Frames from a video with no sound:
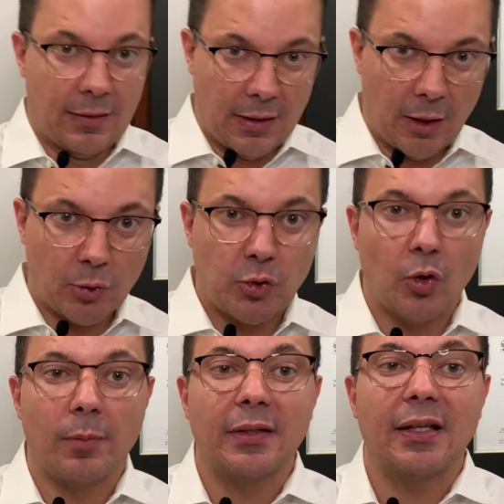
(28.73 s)
How
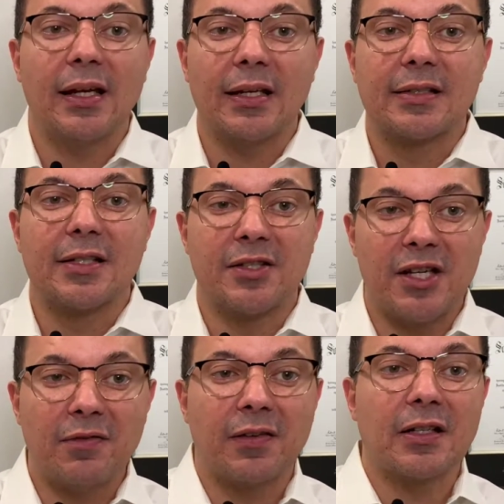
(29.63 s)
to obtain
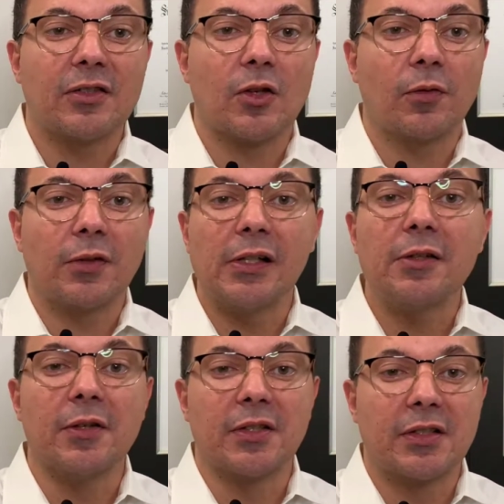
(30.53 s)
certificates of
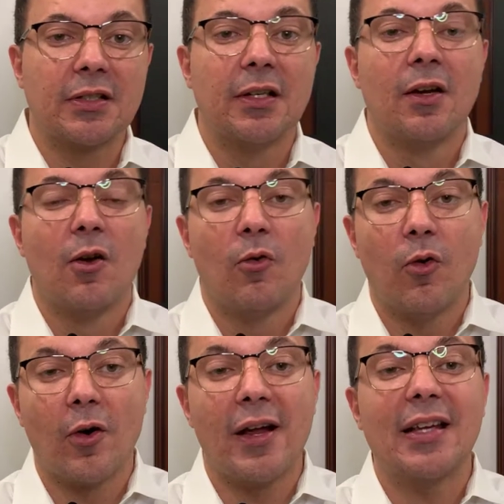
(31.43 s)
clearance
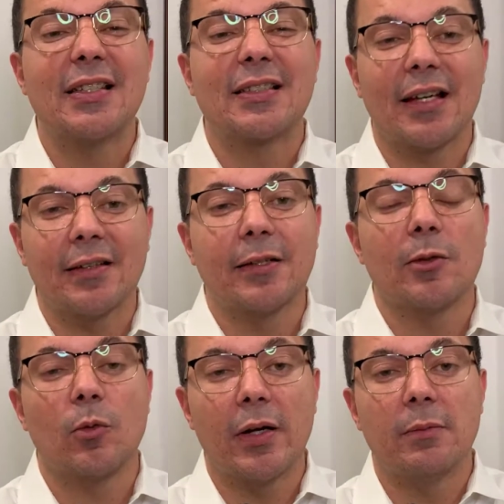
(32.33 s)
for a
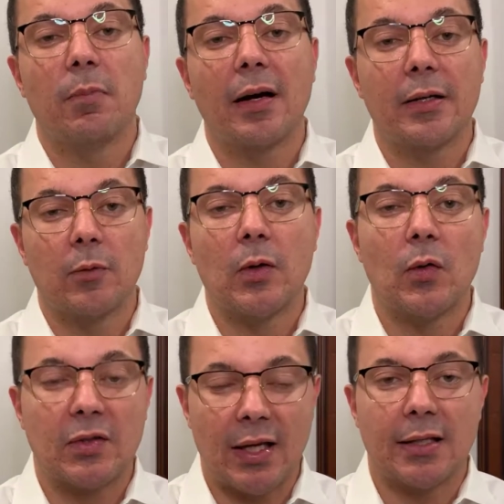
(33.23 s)
seller when buying real
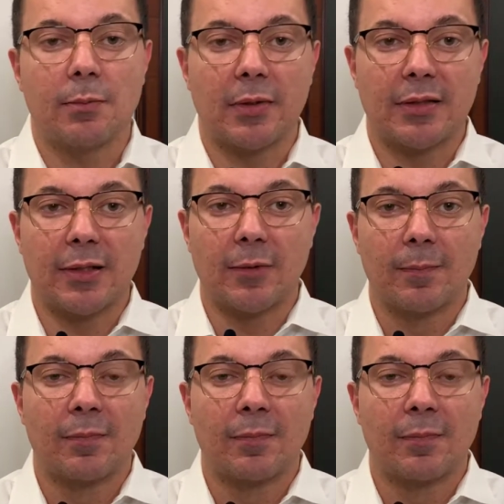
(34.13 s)
estate in Brazil.